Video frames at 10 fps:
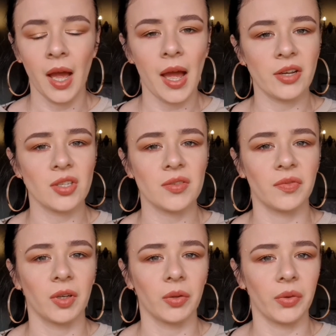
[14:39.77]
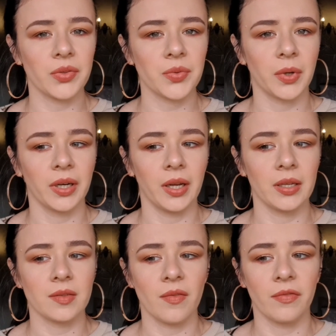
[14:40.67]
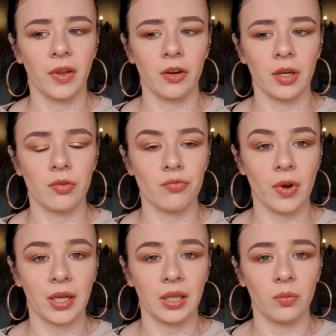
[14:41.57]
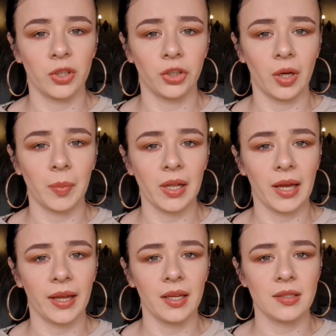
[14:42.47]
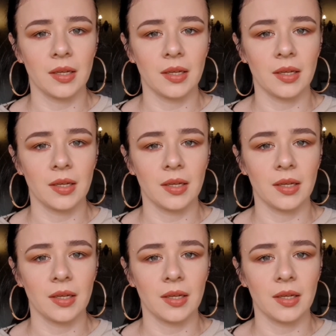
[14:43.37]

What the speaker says: I just feel this one is very runny when you apply it.